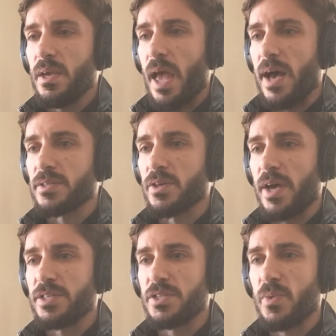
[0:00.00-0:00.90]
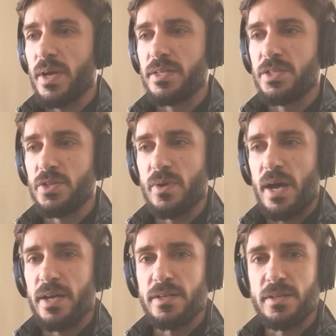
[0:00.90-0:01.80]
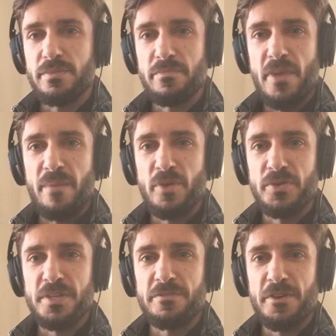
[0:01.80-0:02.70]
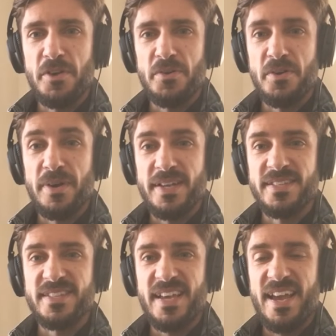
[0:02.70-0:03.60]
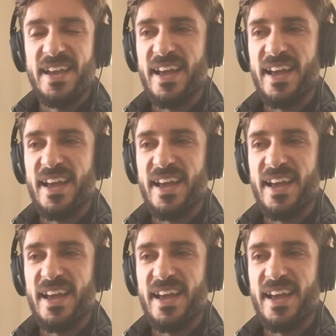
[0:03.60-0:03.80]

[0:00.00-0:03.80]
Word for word: Yeah, so I just wanted to uh, upload this video real quick and say